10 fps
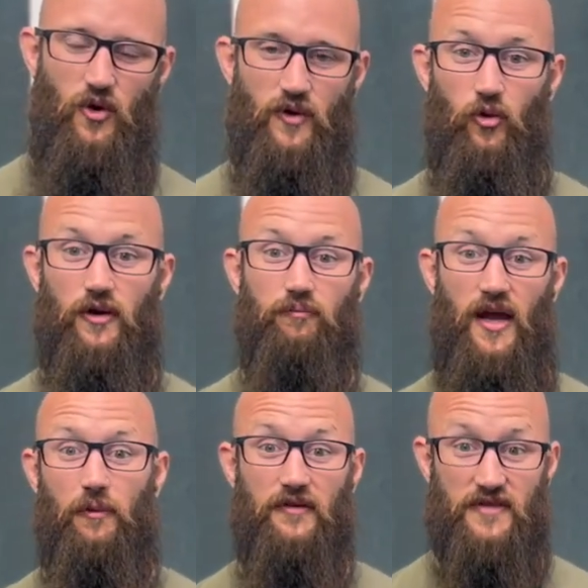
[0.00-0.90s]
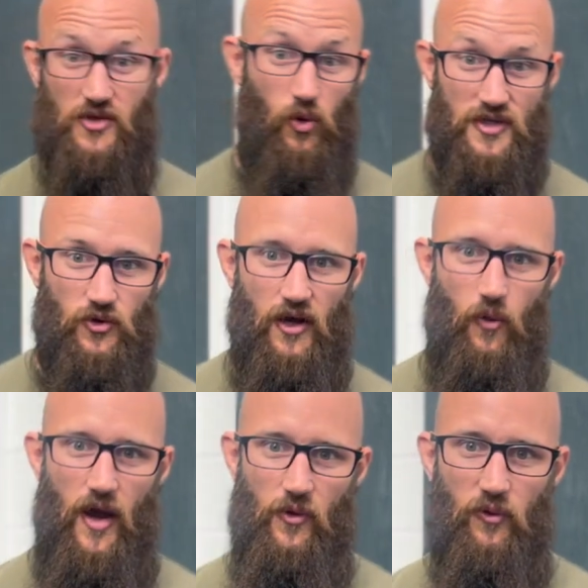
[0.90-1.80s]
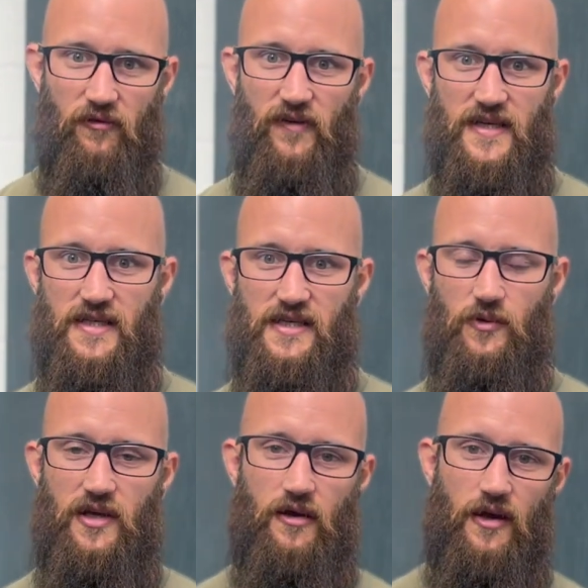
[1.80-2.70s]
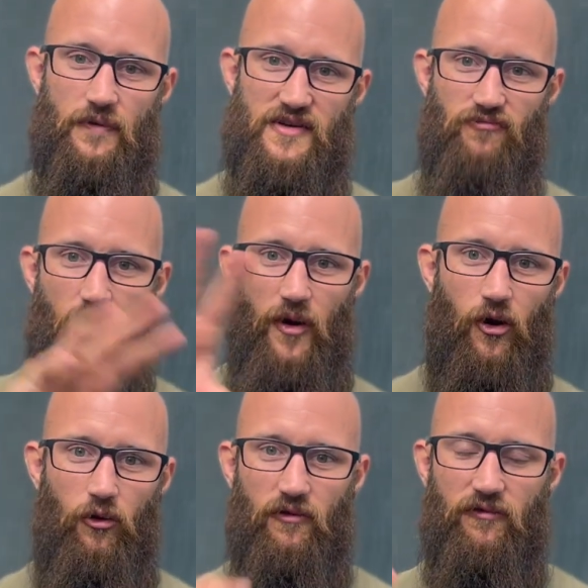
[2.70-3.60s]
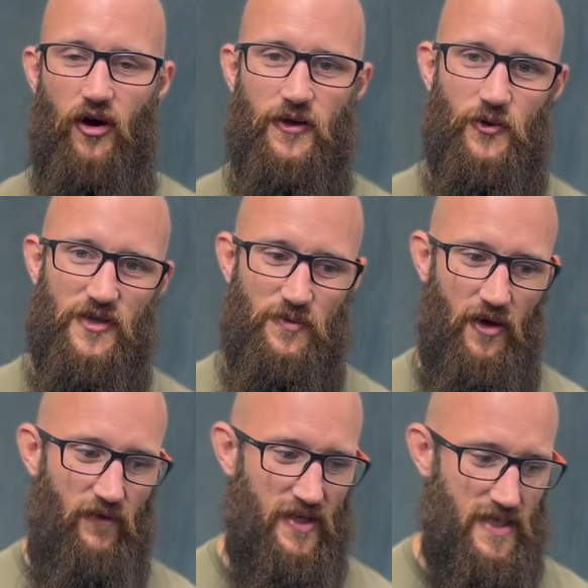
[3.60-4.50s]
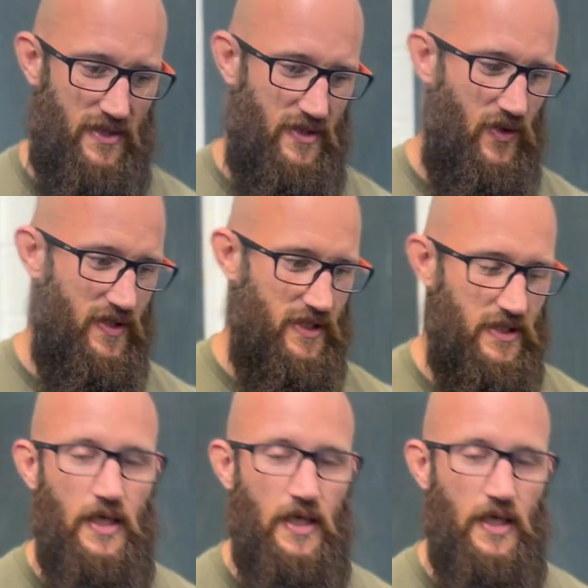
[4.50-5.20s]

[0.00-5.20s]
we want to be able to squat straight away, and we want to fix it. So we can go down this rabbit hole of finding all these perfect exercises,